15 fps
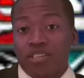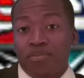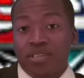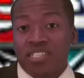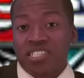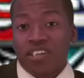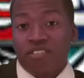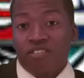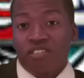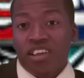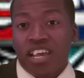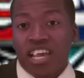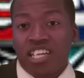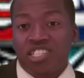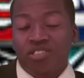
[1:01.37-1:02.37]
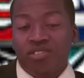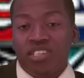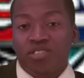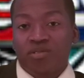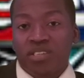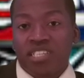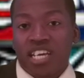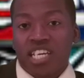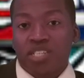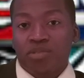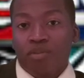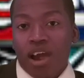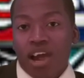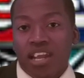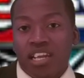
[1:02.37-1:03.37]
have been suffering injuries with Dez
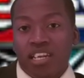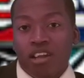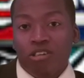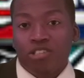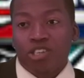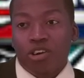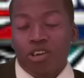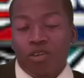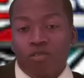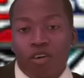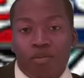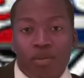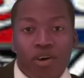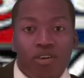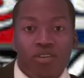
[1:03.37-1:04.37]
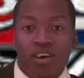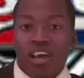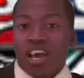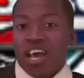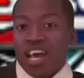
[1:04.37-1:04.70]
Bryant and no Tony Romo.